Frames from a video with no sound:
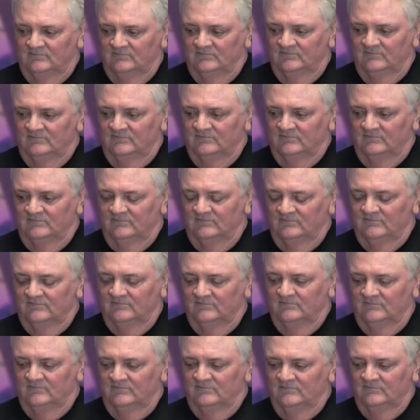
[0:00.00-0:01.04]

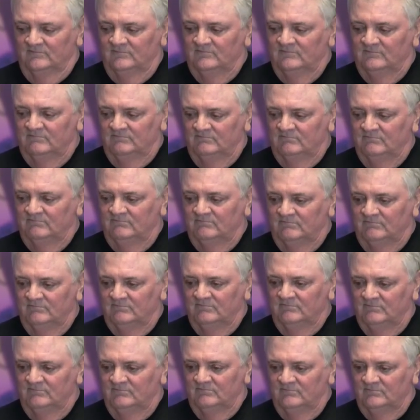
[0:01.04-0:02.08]

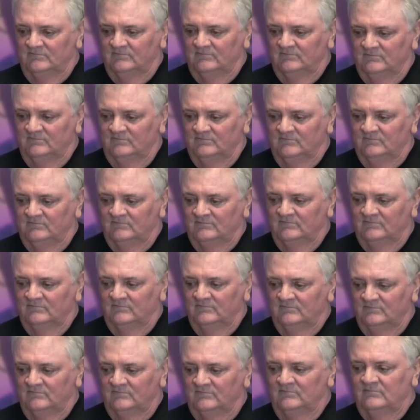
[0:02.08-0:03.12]

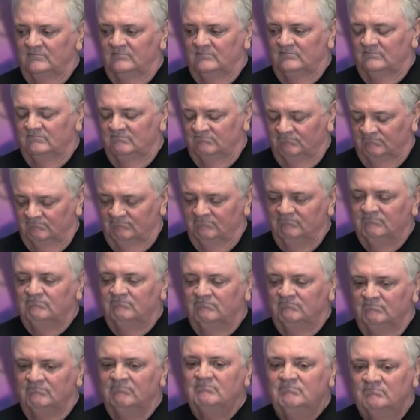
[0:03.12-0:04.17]

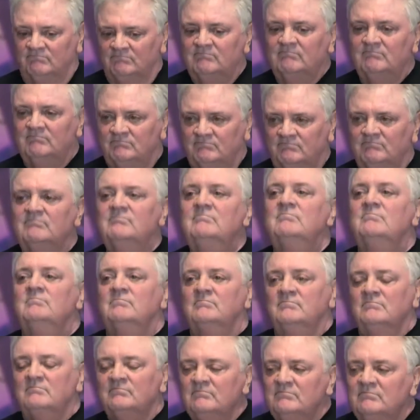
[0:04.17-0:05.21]

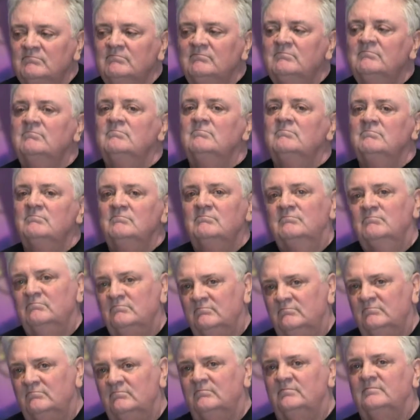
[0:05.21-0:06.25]

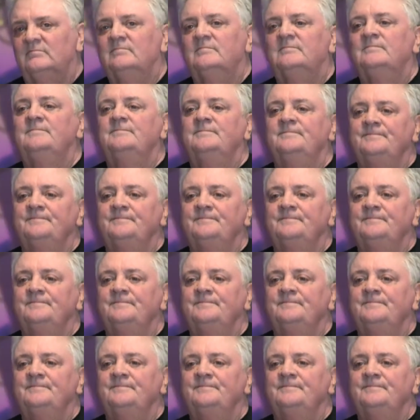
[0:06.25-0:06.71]
The person shown says nothing.